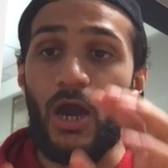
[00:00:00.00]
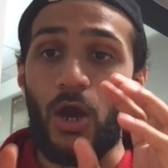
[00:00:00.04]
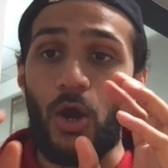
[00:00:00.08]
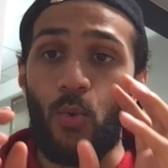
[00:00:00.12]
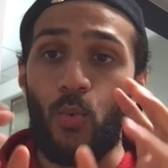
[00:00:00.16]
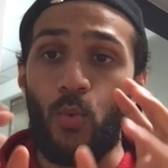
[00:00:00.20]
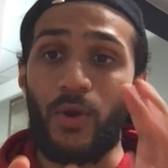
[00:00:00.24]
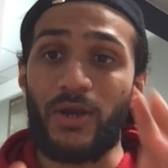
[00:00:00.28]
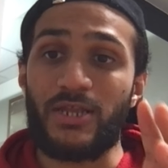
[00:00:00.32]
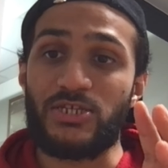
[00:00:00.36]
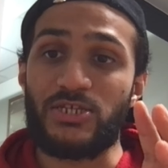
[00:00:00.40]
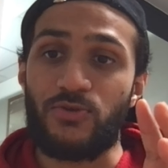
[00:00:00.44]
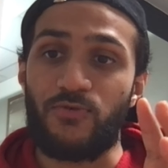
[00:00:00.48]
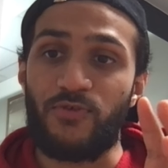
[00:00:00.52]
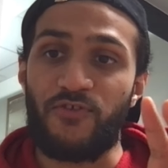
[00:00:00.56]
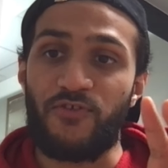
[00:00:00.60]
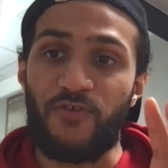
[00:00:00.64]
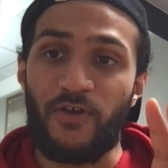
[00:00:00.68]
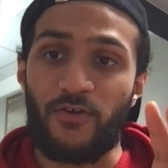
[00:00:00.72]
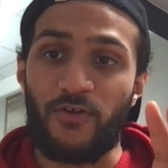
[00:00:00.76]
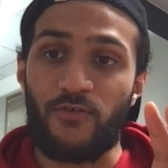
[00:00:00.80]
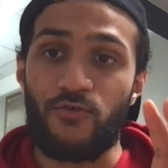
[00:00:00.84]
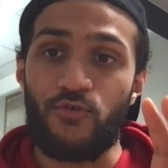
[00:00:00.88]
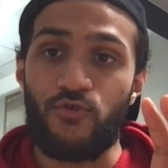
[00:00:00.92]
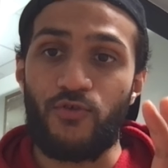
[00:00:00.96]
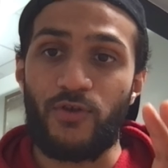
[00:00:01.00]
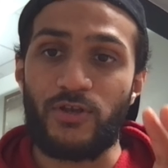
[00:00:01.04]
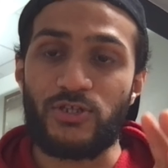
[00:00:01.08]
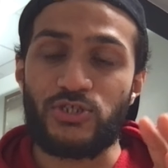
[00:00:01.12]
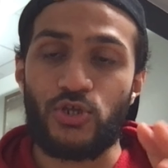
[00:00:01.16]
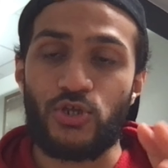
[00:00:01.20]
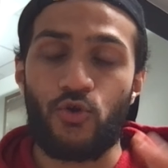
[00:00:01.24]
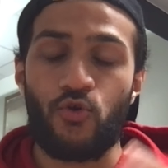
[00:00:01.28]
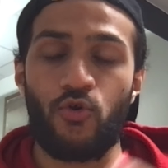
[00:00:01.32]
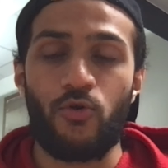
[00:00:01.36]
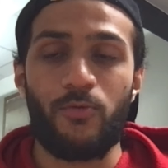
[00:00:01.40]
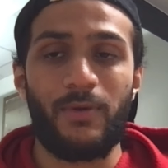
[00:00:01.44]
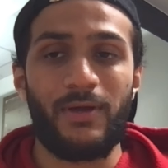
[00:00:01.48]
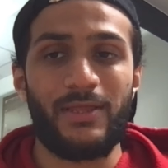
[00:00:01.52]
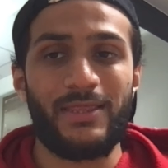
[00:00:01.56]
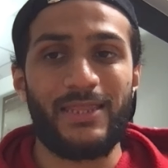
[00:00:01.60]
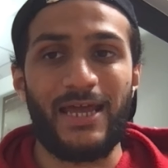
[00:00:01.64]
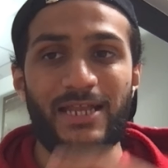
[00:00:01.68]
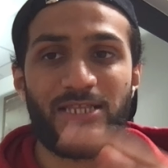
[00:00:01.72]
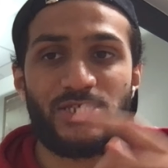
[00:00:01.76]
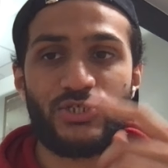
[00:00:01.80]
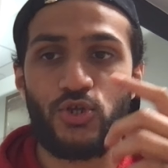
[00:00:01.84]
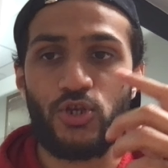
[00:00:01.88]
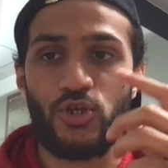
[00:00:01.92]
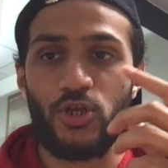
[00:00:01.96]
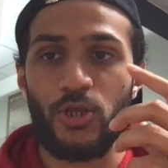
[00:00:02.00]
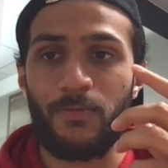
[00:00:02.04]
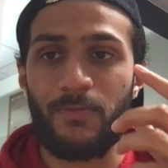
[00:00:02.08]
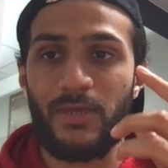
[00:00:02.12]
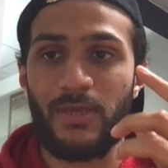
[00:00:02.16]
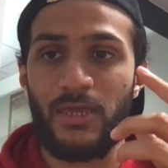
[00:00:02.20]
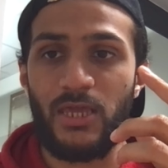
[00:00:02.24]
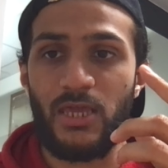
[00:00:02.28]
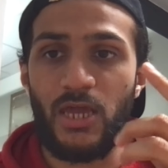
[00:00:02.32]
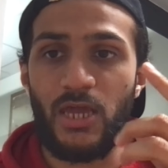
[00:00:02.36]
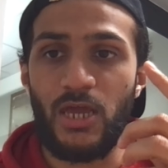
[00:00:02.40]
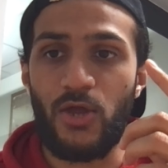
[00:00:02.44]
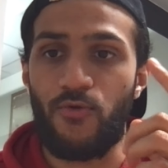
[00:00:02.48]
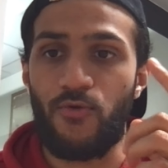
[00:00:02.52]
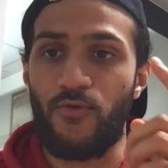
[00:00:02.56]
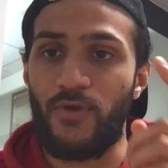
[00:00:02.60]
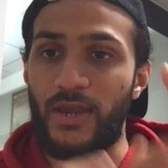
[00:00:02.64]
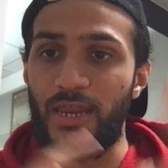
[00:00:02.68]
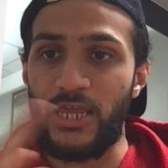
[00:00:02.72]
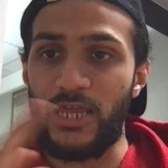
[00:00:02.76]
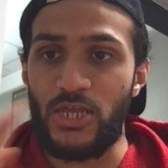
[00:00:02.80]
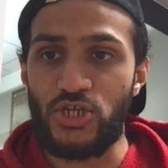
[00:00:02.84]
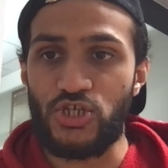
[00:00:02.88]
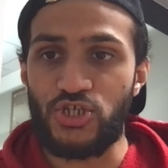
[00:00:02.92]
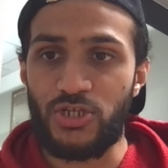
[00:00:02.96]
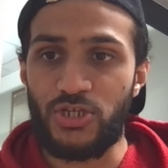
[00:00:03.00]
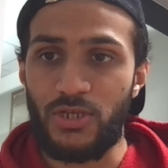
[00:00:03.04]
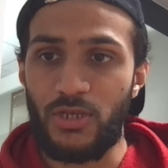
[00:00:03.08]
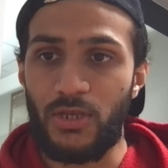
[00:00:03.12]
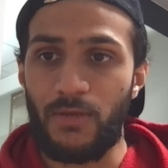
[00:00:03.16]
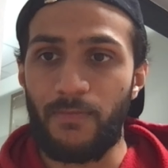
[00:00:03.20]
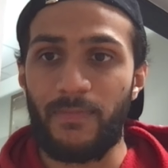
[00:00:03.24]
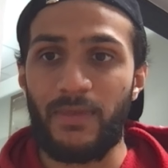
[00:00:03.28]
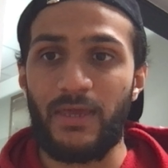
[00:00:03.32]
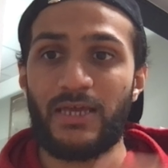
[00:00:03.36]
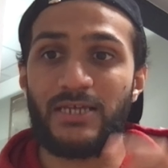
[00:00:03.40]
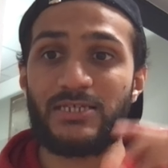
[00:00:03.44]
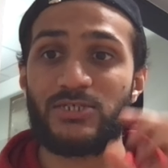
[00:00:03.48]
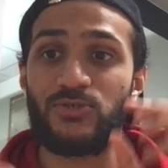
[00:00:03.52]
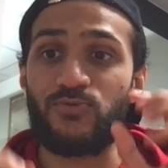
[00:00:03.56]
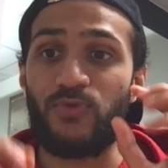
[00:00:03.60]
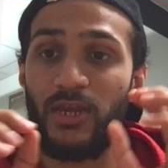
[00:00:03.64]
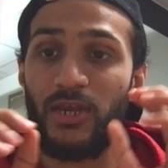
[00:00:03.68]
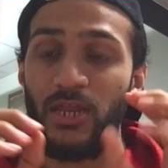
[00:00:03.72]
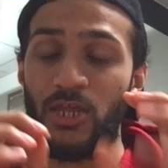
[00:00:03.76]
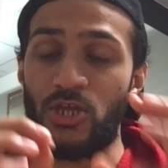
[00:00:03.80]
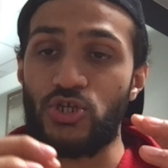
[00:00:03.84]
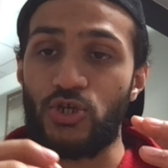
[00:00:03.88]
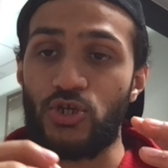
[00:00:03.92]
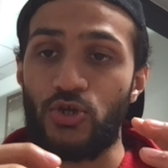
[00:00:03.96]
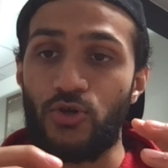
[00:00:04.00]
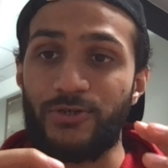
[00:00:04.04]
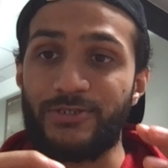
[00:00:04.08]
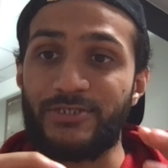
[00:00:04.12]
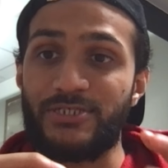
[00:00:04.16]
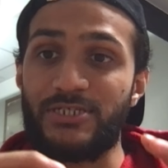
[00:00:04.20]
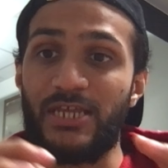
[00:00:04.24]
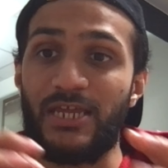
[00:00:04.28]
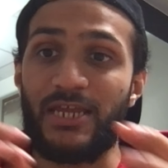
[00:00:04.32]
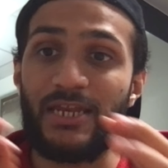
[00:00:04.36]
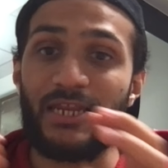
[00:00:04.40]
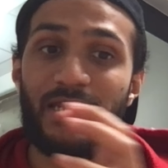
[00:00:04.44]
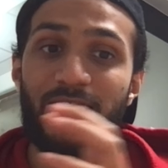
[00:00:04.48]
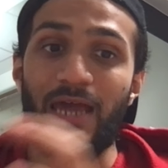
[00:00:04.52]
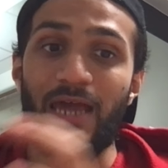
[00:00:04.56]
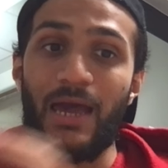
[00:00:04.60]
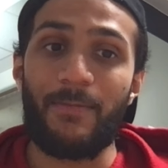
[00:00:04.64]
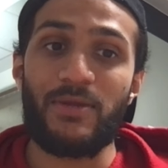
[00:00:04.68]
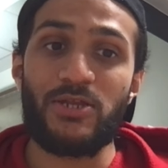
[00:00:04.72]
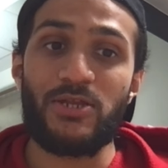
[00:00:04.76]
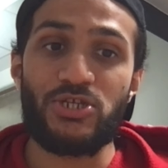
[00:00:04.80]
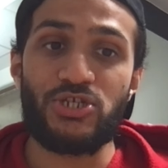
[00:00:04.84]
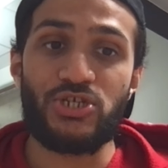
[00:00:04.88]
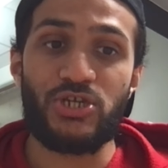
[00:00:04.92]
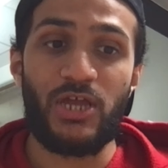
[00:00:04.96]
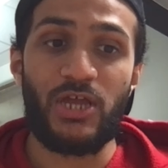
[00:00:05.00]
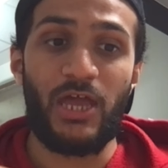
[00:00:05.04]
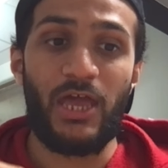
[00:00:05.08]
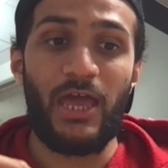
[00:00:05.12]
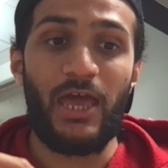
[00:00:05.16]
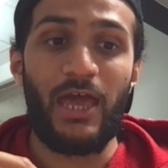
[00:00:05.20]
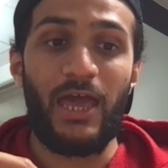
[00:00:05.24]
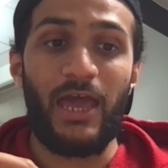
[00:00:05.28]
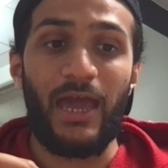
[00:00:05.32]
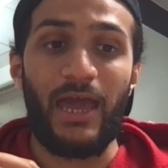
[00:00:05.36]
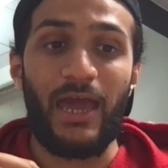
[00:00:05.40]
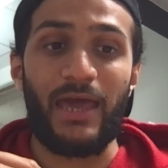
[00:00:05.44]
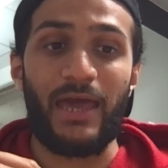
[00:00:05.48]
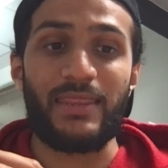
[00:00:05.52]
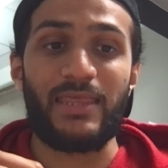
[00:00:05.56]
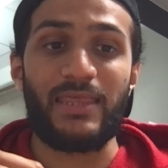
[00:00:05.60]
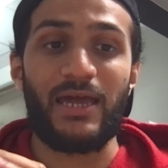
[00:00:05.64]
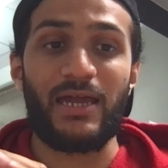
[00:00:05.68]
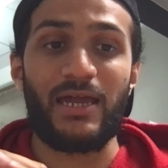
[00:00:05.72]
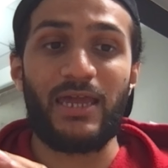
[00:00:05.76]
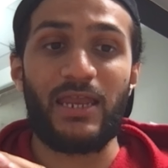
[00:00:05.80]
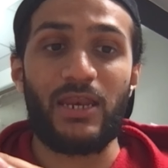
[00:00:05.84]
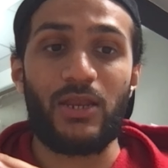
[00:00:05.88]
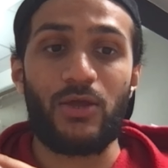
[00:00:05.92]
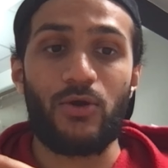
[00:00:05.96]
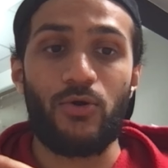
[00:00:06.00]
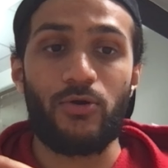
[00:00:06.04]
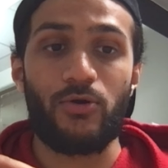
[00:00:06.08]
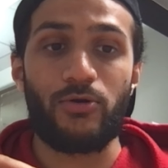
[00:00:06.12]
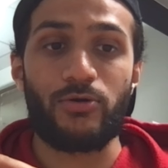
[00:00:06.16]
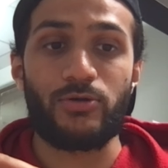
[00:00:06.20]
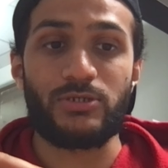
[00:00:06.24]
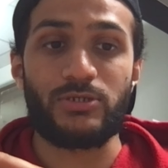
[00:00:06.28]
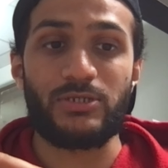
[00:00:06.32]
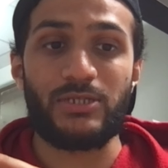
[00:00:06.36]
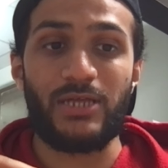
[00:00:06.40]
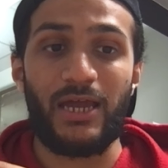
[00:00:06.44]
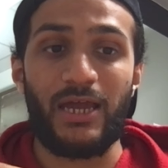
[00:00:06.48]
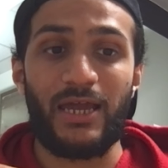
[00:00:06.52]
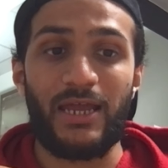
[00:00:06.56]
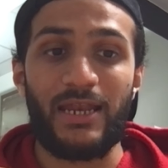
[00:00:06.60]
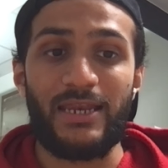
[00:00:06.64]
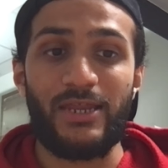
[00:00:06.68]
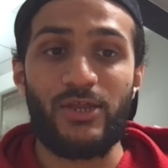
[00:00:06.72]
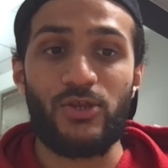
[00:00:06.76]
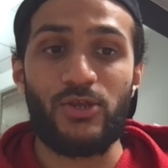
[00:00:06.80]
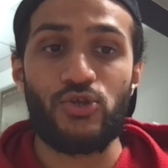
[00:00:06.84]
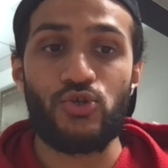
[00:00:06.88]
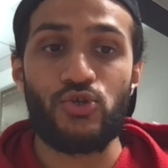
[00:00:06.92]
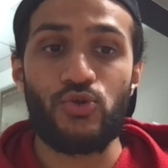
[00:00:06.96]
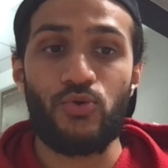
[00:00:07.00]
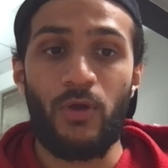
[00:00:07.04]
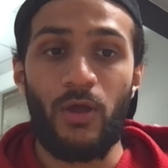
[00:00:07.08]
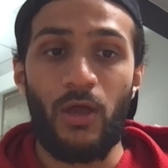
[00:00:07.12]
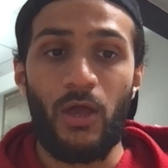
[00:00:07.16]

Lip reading: What is the risk factor of uterine sarcoma? That's going to be radiation, because radiation causes DNA damage, and that can lead to